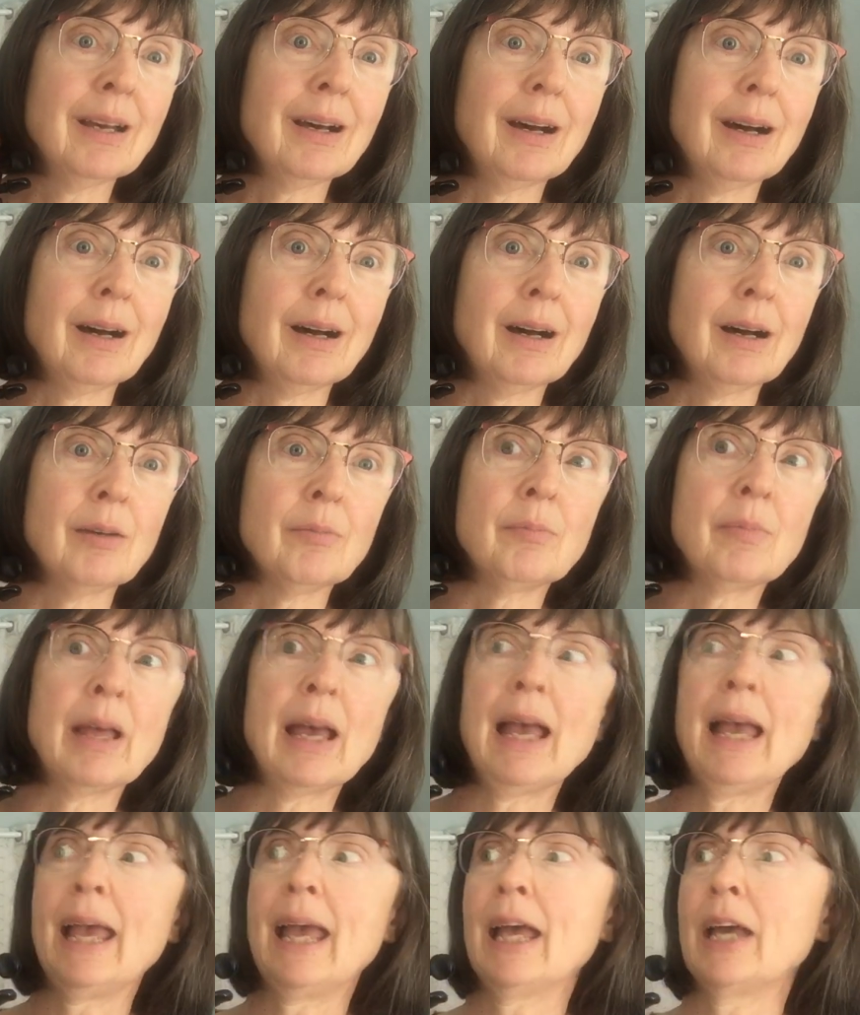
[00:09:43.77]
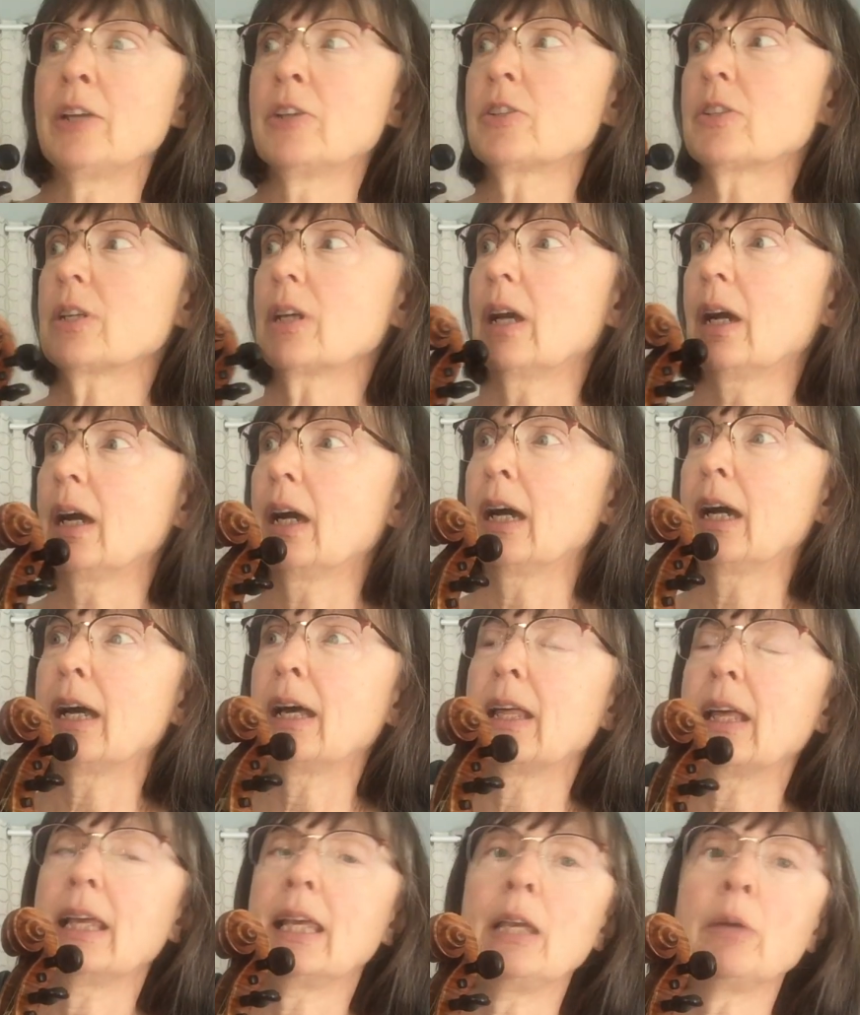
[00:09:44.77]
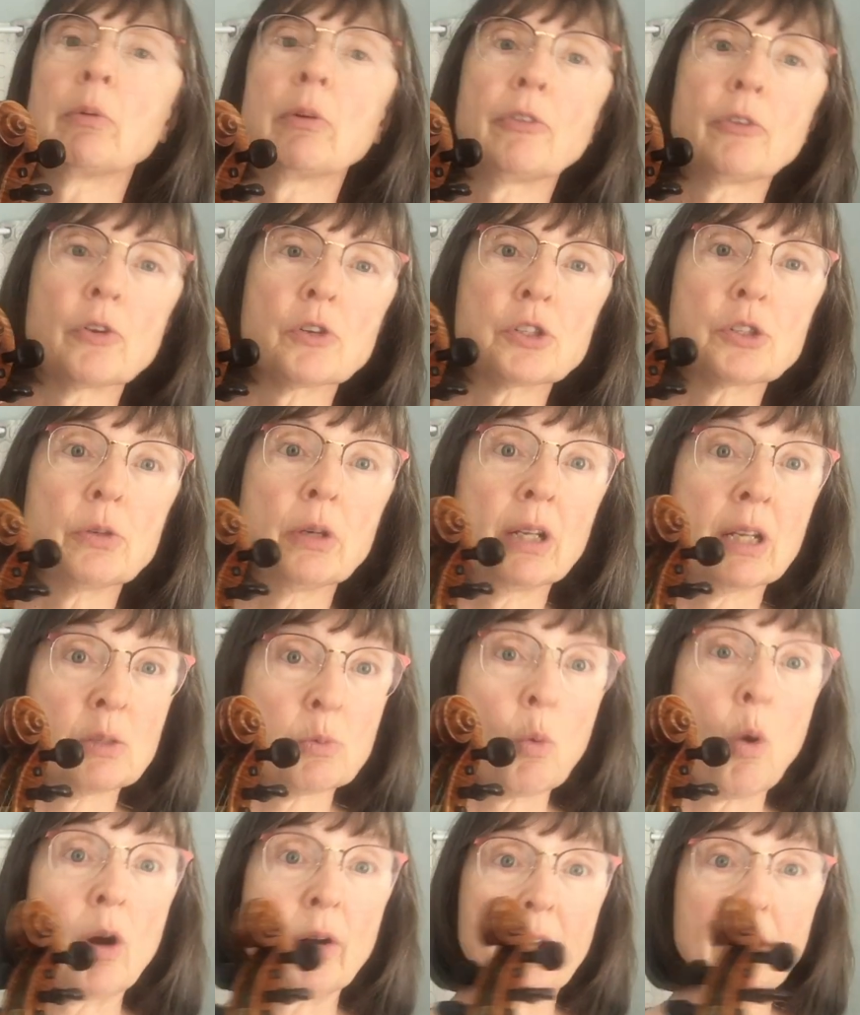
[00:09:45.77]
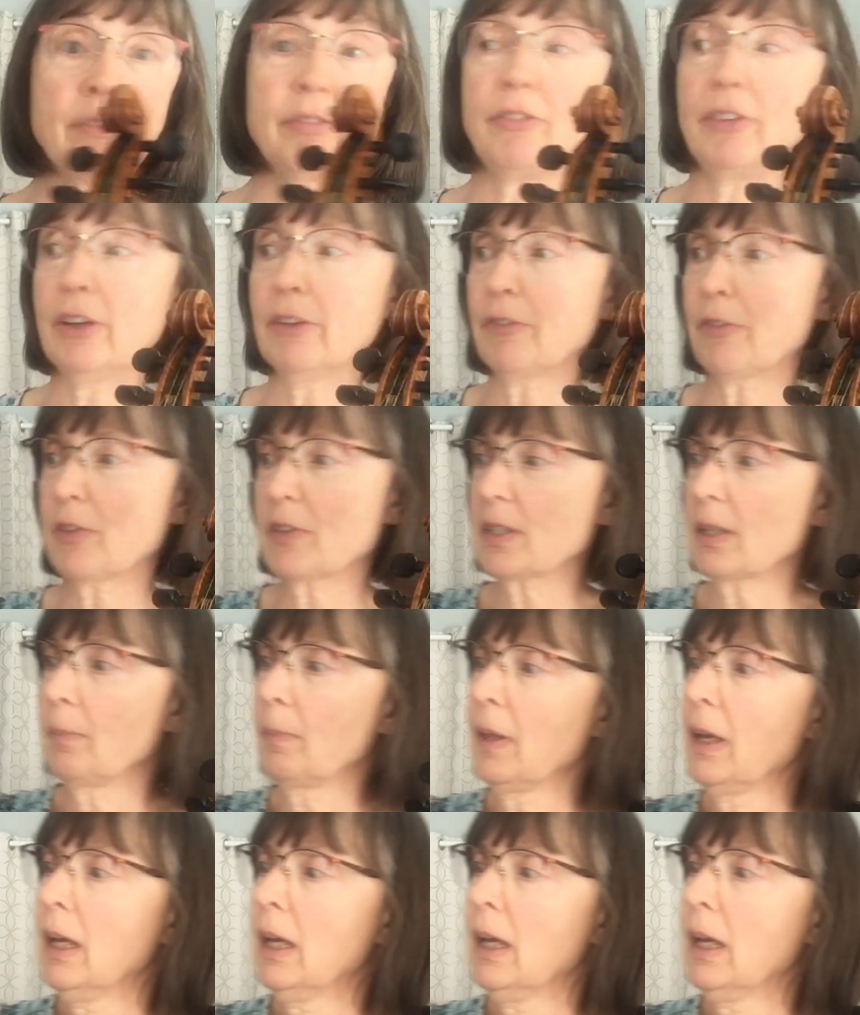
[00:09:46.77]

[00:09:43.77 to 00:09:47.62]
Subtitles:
and he refers to it as walking fifths,